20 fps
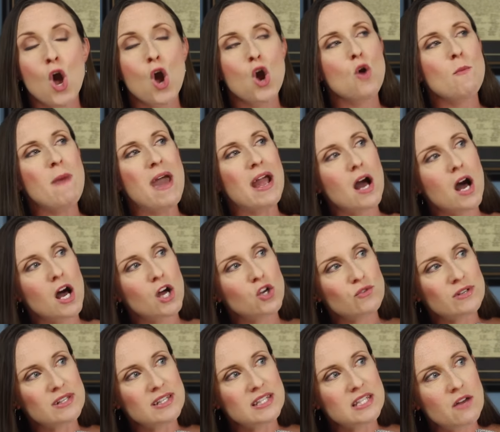who make
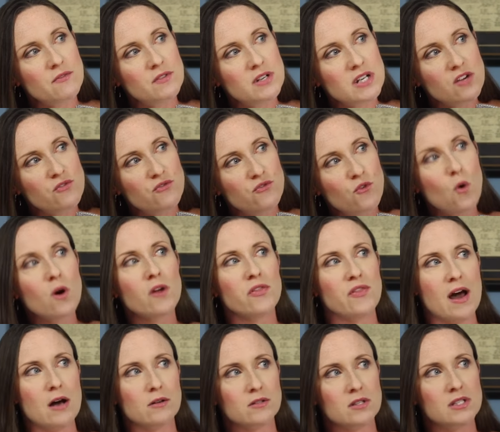
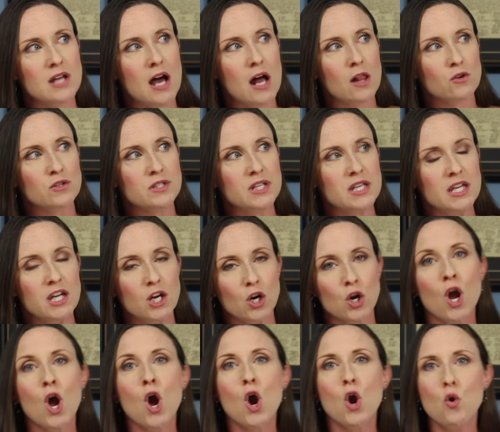$174,000 a year